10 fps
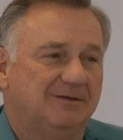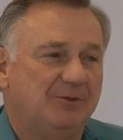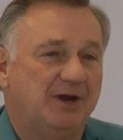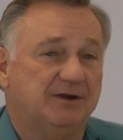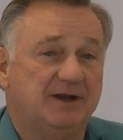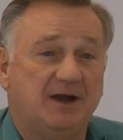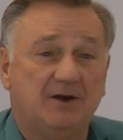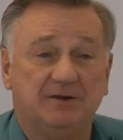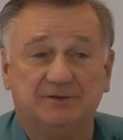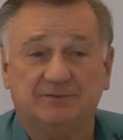American
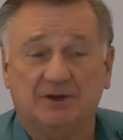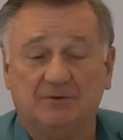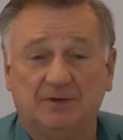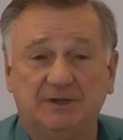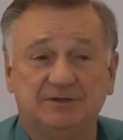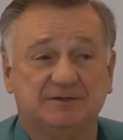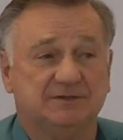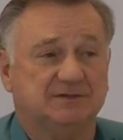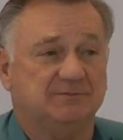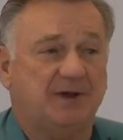Heritage Railway,
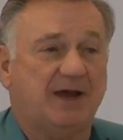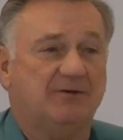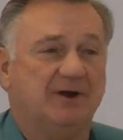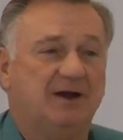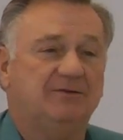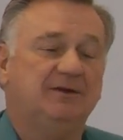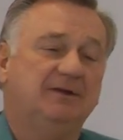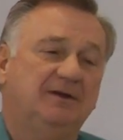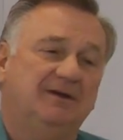just as some background,